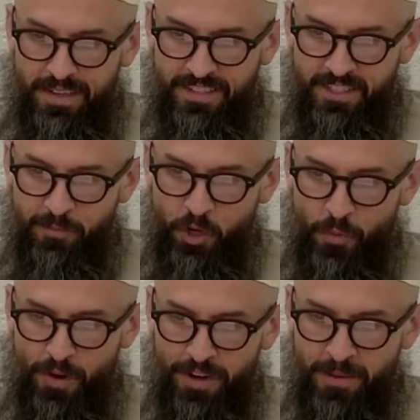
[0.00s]
As Ibn
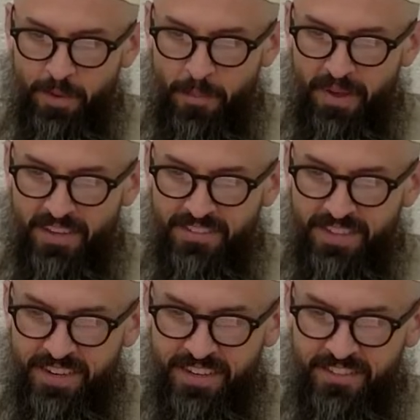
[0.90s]
Umar and Ibn Abbas
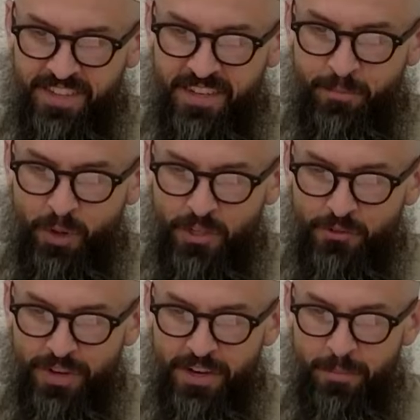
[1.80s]
did, it is then
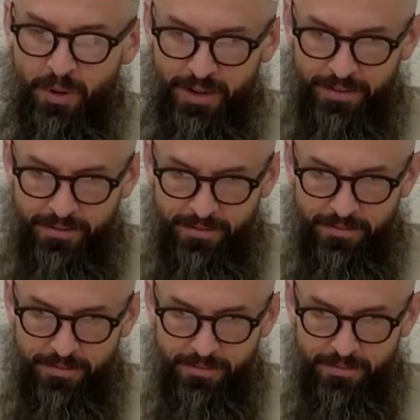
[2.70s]
prostrated upon.
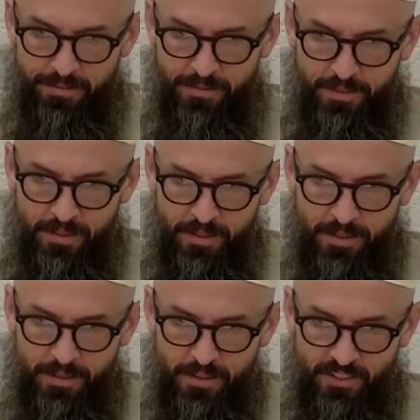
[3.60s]

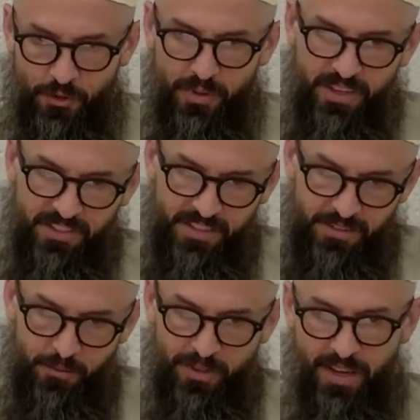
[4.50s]
So kiss
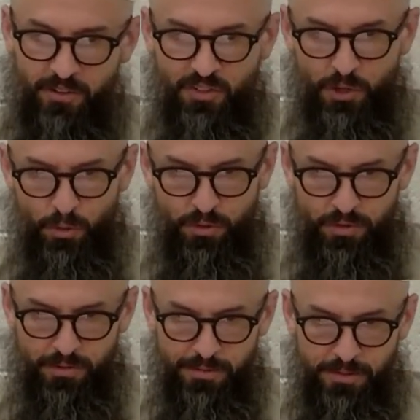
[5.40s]
it without
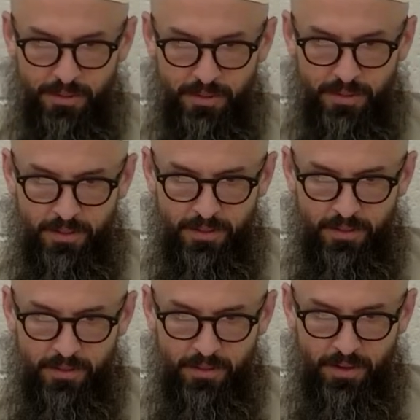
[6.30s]
sawt,
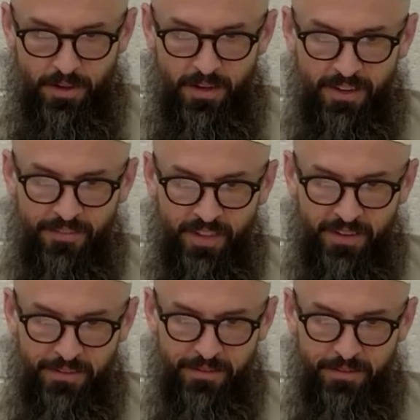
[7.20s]
and
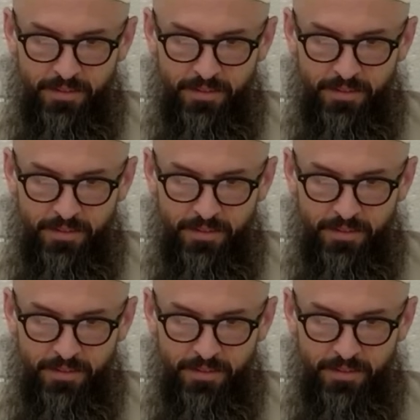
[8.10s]
then